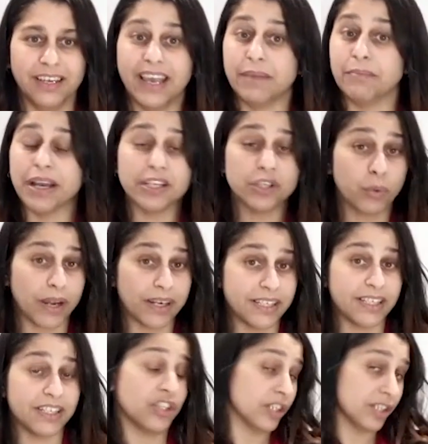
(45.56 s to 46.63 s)
In my
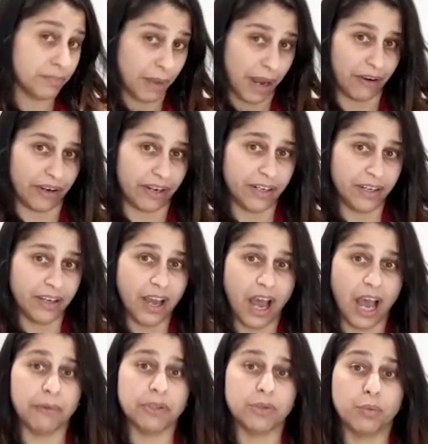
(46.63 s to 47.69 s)
20s, just married,
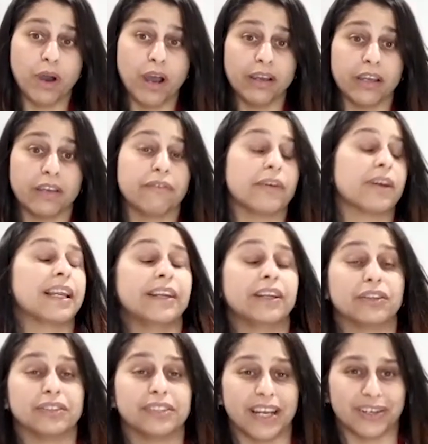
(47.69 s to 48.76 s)
I was working for a
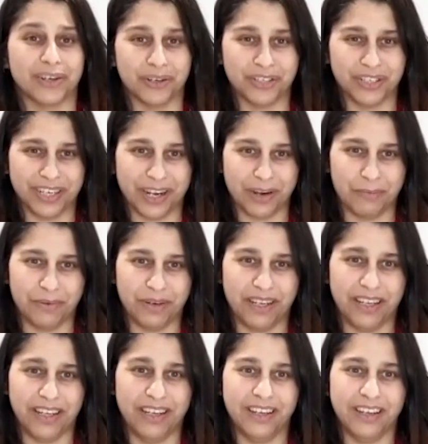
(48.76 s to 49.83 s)
clinical technology
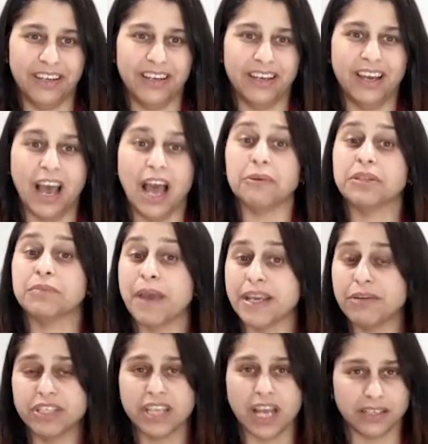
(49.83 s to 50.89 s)
company. I was
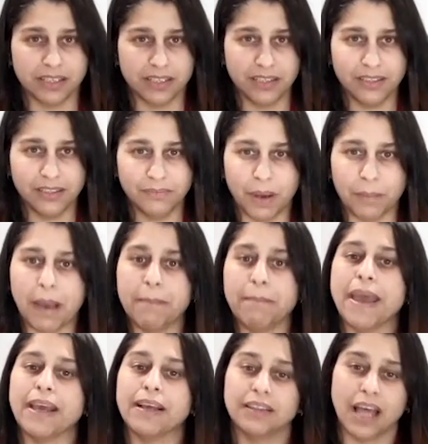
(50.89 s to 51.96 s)
made redundant by my
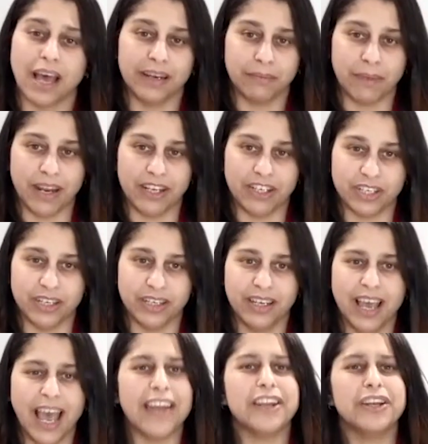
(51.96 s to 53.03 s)
male line manager,
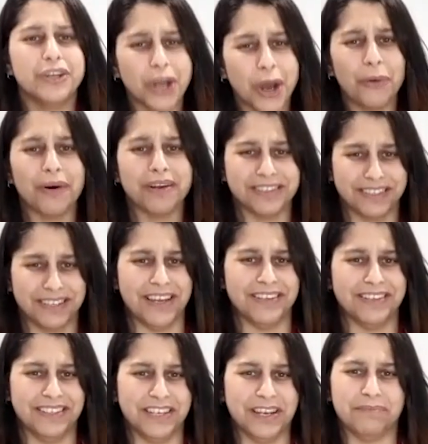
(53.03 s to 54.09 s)
and in no
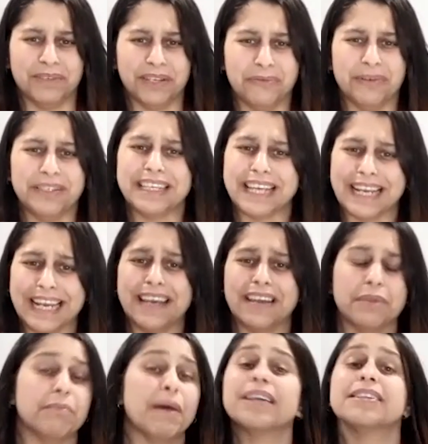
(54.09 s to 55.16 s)
uncertain terms, it was clear
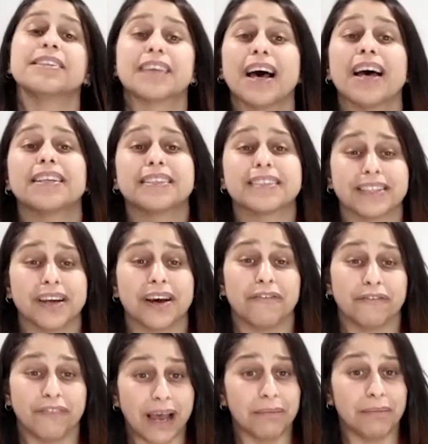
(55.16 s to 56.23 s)
that my desire to start
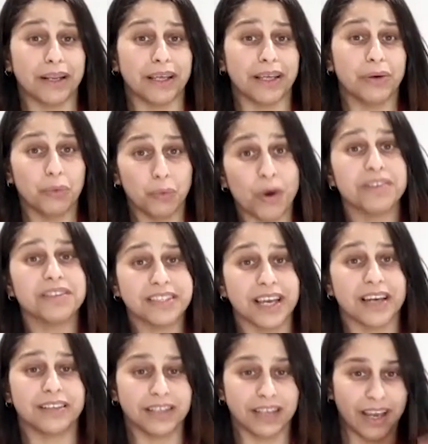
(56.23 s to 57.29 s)
a family was the
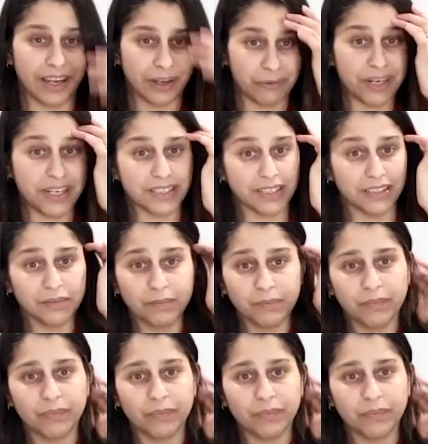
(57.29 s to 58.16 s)
underlying reason.